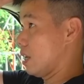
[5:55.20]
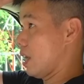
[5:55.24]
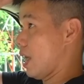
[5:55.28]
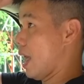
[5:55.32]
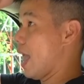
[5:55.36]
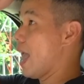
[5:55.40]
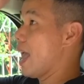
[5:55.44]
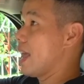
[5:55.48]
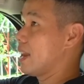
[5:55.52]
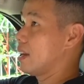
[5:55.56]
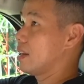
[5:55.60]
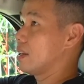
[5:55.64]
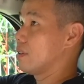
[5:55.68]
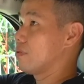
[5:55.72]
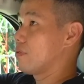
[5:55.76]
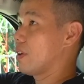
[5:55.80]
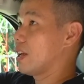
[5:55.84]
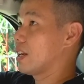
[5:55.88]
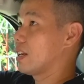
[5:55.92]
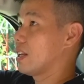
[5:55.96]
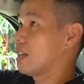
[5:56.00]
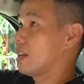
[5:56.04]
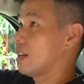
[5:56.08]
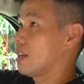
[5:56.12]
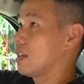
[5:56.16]
and the
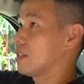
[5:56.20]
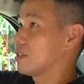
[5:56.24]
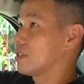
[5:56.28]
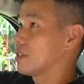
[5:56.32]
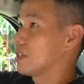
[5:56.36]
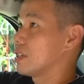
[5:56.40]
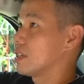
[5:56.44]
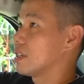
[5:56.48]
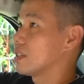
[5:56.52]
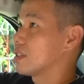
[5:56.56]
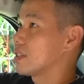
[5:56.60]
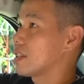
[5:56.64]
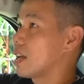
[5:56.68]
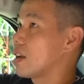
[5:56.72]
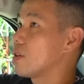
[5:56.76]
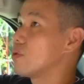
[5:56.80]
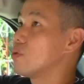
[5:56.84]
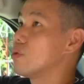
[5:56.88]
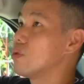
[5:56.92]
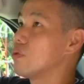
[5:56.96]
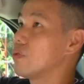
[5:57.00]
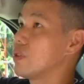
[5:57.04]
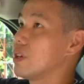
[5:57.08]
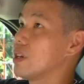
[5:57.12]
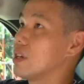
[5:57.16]
fact that there's a
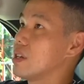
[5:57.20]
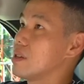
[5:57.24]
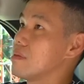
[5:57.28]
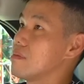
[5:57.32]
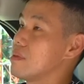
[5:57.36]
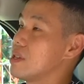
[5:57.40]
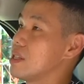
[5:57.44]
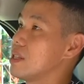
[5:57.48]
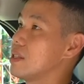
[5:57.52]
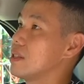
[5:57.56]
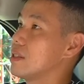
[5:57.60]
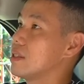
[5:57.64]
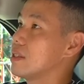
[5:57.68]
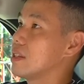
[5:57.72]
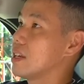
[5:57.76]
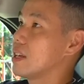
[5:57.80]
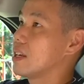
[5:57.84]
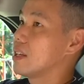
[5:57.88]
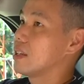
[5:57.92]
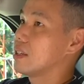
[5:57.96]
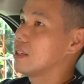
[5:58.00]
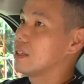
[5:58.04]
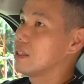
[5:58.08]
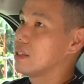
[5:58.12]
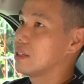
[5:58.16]
sunroof here, it means
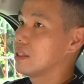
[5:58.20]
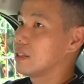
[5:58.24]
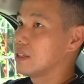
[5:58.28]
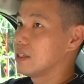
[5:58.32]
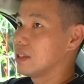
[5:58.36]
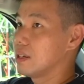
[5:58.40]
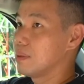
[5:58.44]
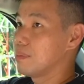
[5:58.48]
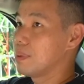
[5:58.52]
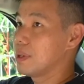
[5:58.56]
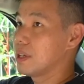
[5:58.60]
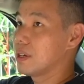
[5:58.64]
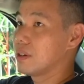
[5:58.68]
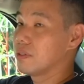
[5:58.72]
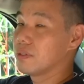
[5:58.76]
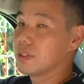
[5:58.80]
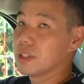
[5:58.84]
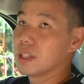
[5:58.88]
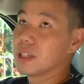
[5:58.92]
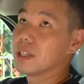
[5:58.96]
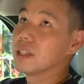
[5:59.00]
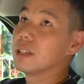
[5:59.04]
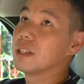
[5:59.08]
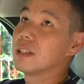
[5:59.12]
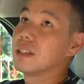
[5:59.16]
that a bit of
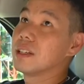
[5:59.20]
the